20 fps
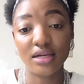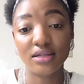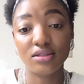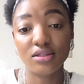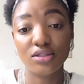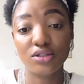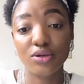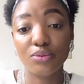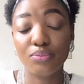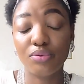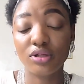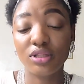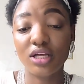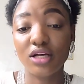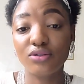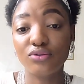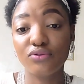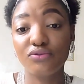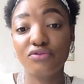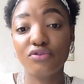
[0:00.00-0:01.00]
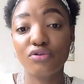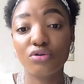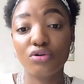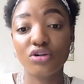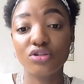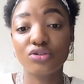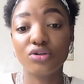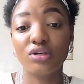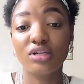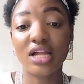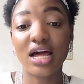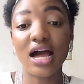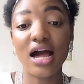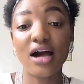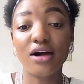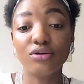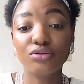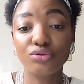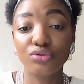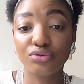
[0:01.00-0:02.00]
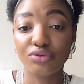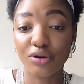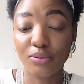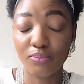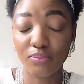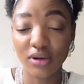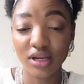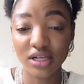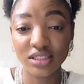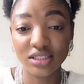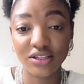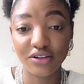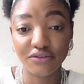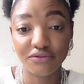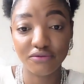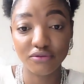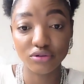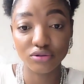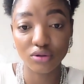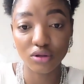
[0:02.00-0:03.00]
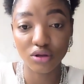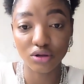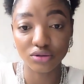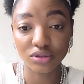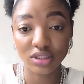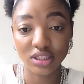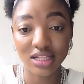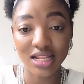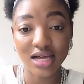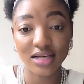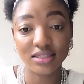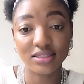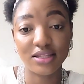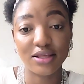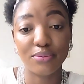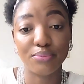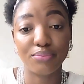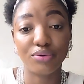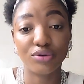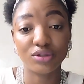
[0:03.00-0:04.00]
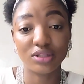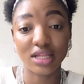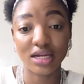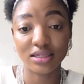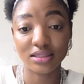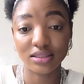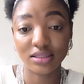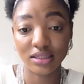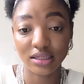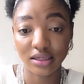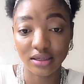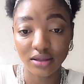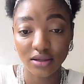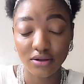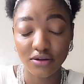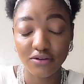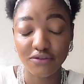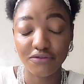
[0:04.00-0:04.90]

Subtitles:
it is important to focus on how to replace the fluid lost. That's the important thing.